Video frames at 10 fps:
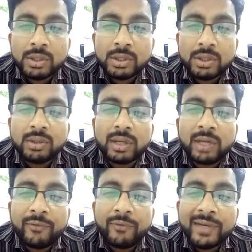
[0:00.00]

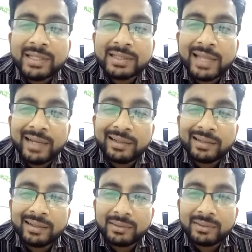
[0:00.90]
So if it is get
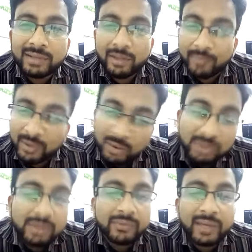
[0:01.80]

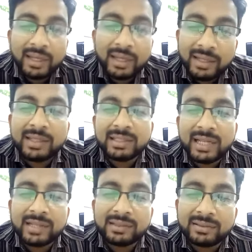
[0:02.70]
because of anything
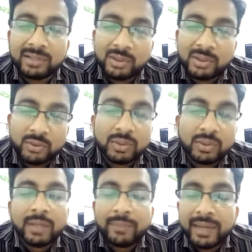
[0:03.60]
like tissue
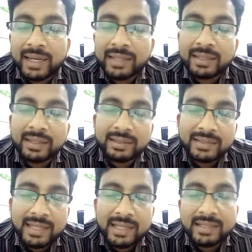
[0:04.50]
plane
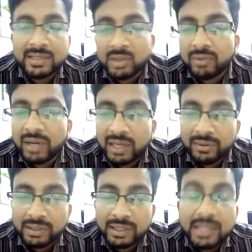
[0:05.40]
changes or
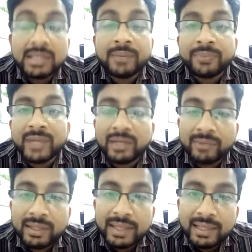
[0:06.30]
whatever the thing,
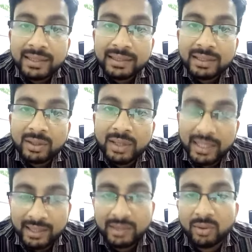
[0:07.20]
it will get
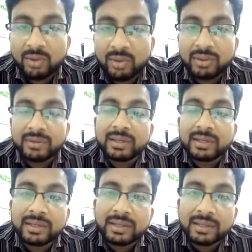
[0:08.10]
kinked or it will
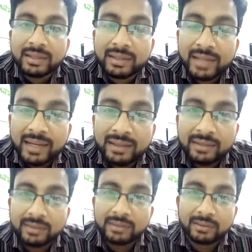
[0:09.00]
get
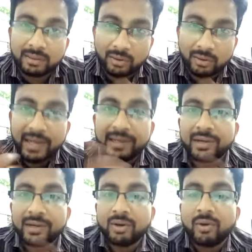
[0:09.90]
rotated
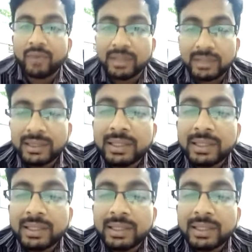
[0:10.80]
over the